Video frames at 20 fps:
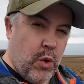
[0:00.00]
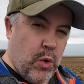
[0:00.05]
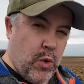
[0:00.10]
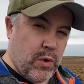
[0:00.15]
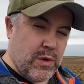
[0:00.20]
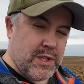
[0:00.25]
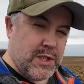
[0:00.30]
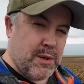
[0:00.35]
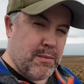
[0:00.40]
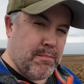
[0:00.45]

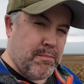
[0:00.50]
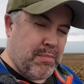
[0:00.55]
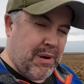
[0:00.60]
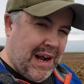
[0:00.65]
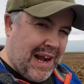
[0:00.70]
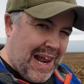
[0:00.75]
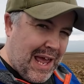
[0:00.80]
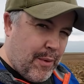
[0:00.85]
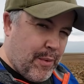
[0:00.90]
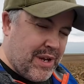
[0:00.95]
autumn
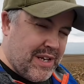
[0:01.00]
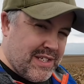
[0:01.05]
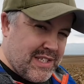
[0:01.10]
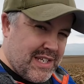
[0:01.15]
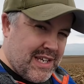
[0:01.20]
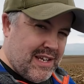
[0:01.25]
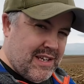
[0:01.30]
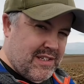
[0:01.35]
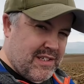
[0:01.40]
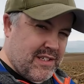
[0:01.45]
ploughing
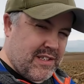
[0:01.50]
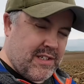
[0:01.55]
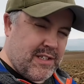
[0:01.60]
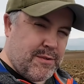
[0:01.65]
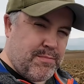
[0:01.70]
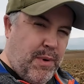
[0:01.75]
seasons,